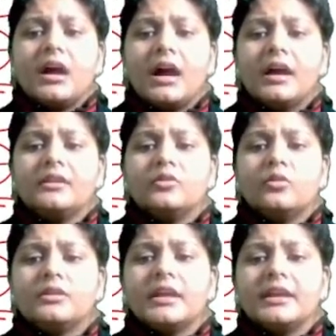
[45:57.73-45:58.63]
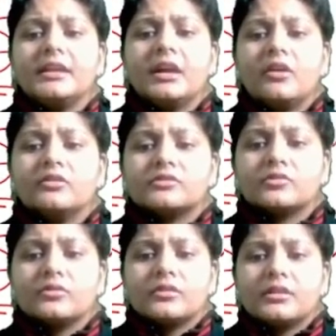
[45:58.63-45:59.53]
unknown area
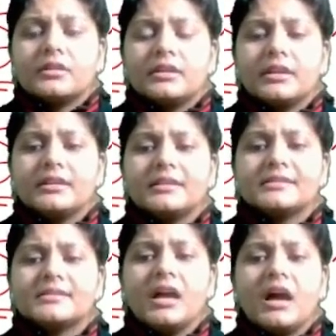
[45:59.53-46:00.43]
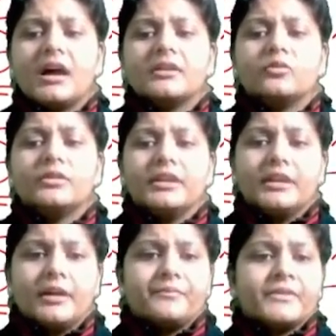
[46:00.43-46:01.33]
also. Okay, this is the unknown
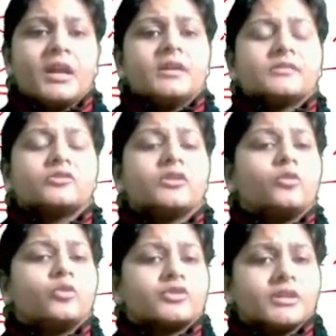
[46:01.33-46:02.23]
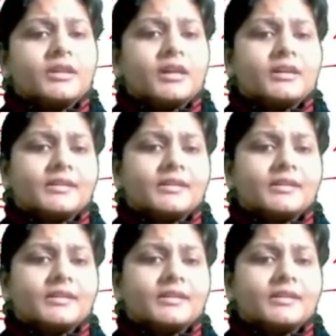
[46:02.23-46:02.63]
area. So the question here